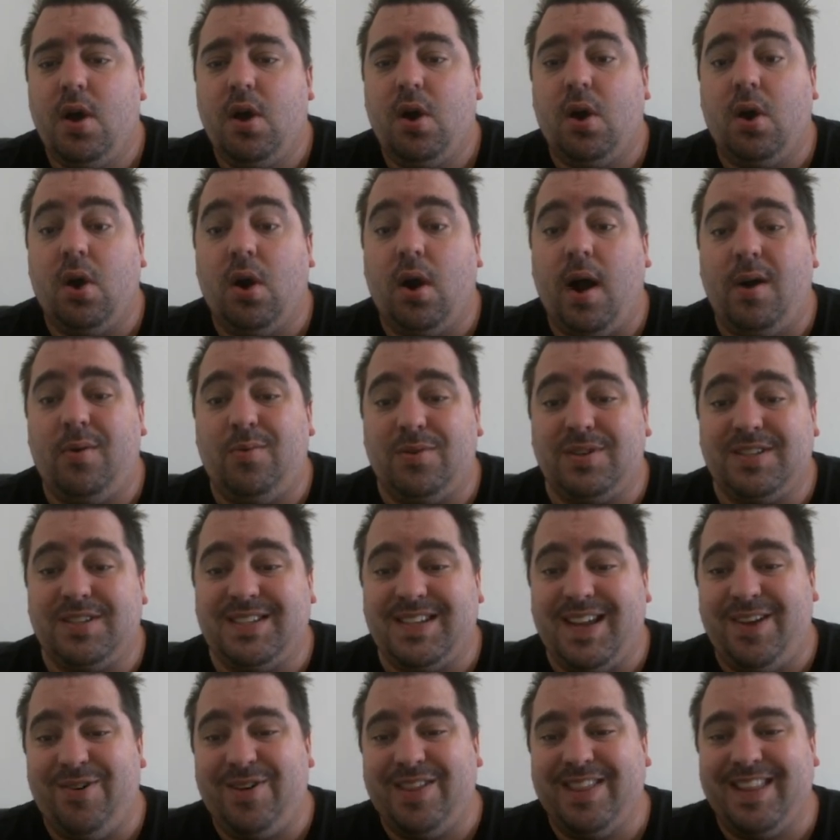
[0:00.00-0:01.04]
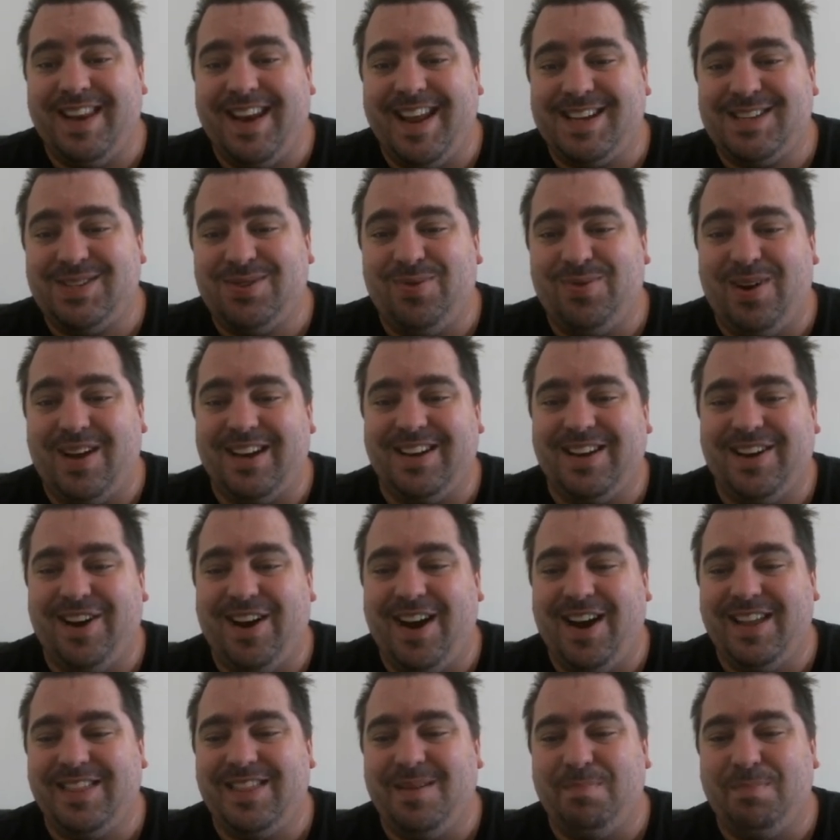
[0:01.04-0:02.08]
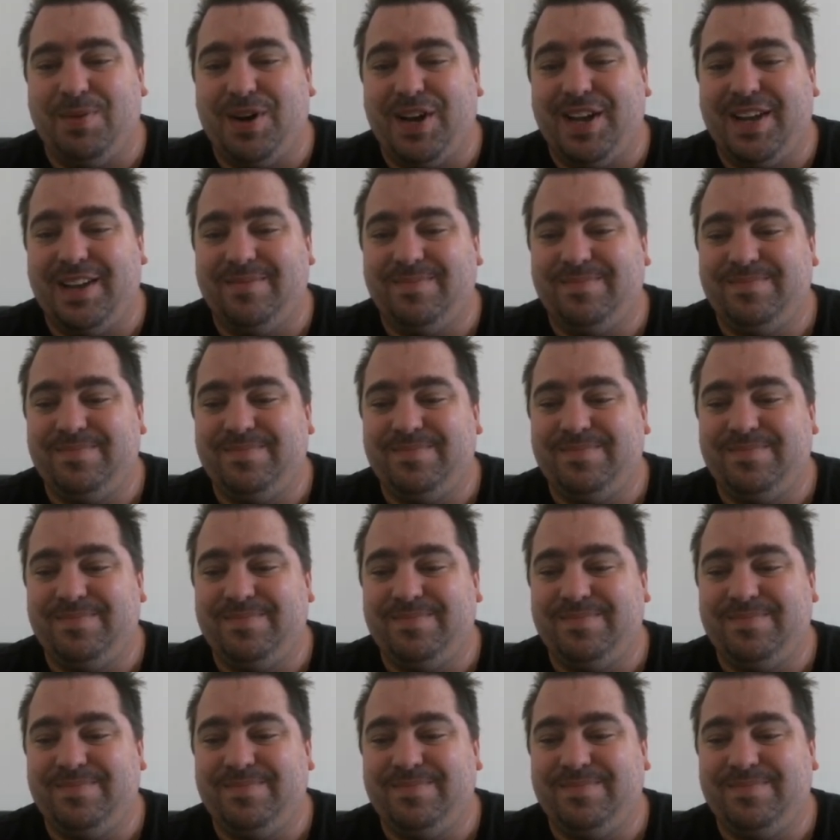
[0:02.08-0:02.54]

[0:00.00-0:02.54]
Alright, we'll see you on the next one. Alright then, bye.